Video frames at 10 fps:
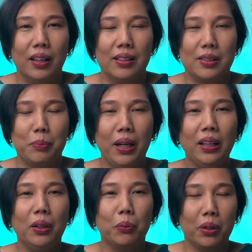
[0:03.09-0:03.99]
as
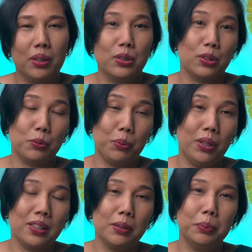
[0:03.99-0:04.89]
many words as
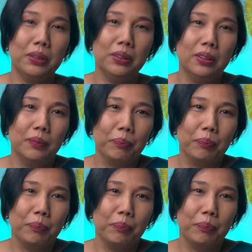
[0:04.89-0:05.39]
possible